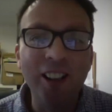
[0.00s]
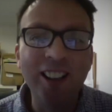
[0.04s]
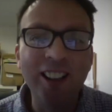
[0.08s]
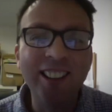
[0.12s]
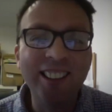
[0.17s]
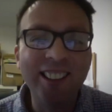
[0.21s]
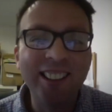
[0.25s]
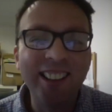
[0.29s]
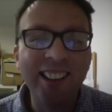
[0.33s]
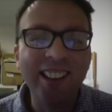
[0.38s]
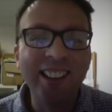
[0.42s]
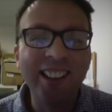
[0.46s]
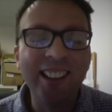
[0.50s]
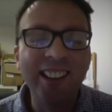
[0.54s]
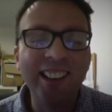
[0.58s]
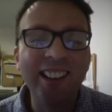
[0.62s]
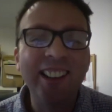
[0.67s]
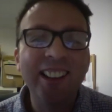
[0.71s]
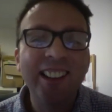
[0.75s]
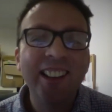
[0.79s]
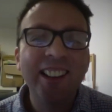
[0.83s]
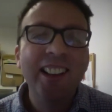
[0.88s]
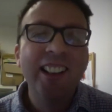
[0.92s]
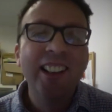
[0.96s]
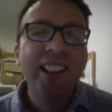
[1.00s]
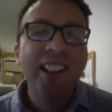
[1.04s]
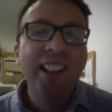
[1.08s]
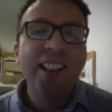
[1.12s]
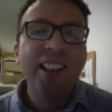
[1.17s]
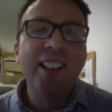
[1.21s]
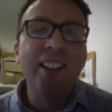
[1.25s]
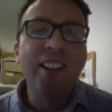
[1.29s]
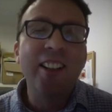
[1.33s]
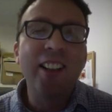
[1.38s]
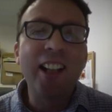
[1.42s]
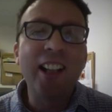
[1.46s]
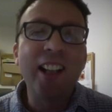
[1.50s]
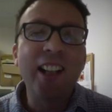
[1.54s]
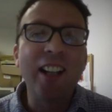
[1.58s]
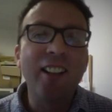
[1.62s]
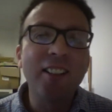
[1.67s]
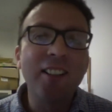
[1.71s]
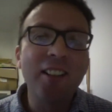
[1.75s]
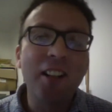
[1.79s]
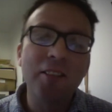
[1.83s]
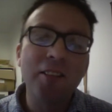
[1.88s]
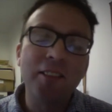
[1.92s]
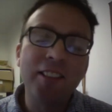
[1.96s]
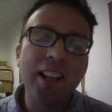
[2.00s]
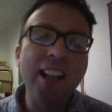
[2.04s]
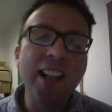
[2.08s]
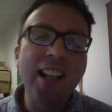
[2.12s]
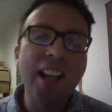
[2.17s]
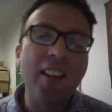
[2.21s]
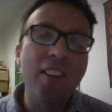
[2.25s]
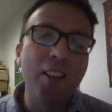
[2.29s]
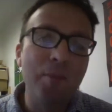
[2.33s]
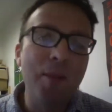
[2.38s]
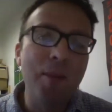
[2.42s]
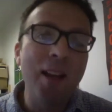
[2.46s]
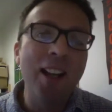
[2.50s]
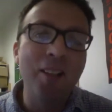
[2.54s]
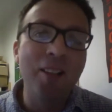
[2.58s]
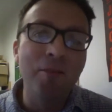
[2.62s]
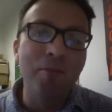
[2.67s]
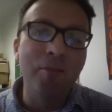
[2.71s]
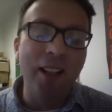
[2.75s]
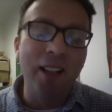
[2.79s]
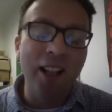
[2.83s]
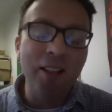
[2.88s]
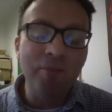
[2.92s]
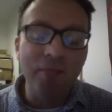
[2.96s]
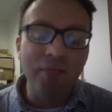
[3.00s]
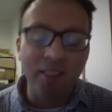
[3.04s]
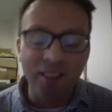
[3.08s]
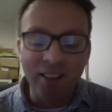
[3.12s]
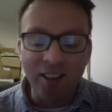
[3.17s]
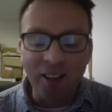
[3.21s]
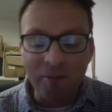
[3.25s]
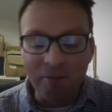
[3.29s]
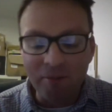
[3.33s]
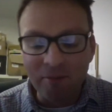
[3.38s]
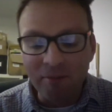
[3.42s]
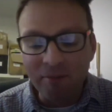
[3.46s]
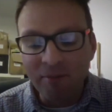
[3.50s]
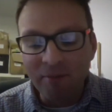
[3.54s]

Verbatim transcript: so, okay, i I'll, take out the Bellum bit, but um,